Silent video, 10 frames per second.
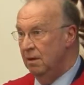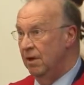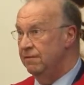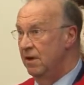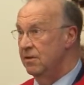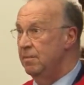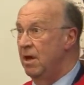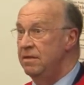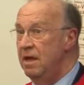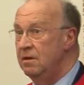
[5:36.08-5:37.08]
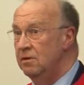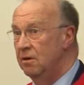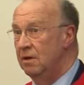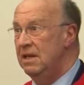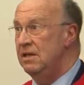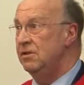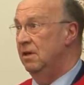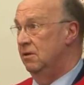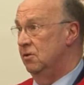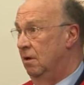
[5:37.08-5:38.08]
My father by then had got an
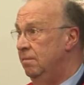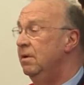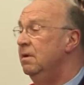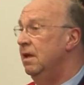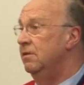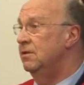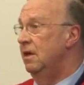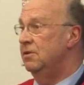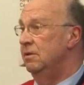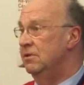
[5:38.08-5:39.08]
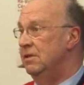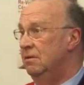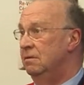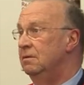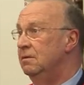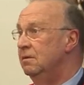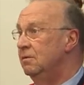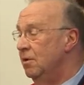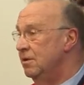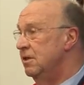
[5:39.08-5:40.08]
easier job in the sense he was still
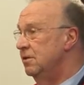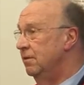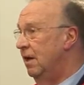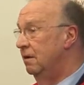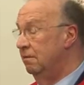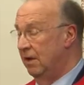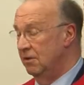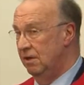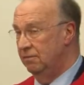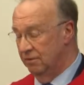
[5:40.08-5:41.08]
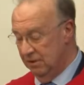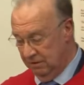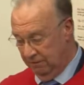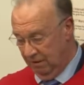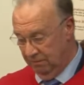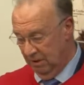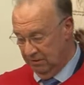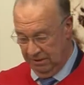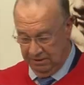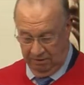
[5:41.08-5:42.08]
quantity surveyor, in fact chief quantity surveyor for
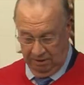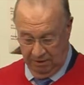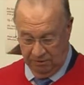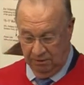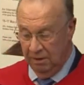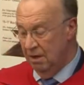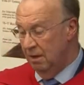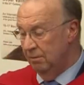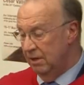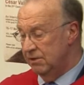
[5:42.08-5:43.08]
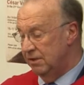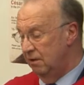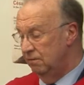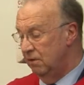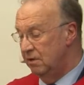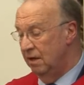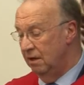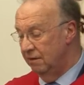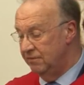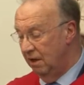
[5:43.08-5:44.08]
Middlesex County Council, but instead of looking
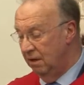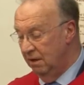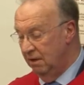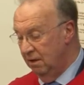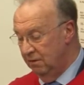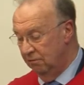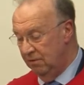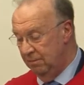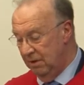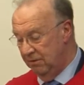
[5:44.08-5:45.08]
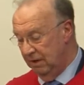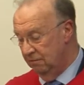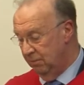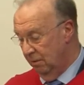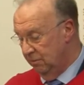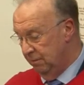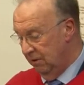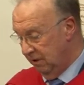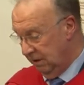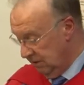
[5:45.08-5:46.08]
after the rebuilding of bombed
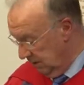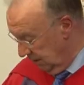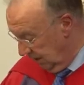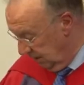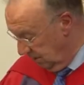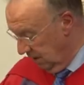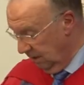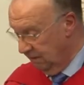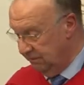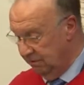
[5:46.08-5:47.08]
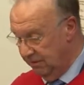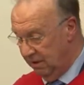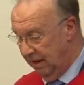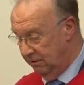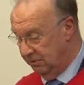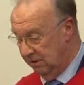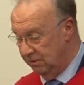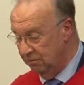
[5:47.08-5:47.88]
buildings, he started looking after other houses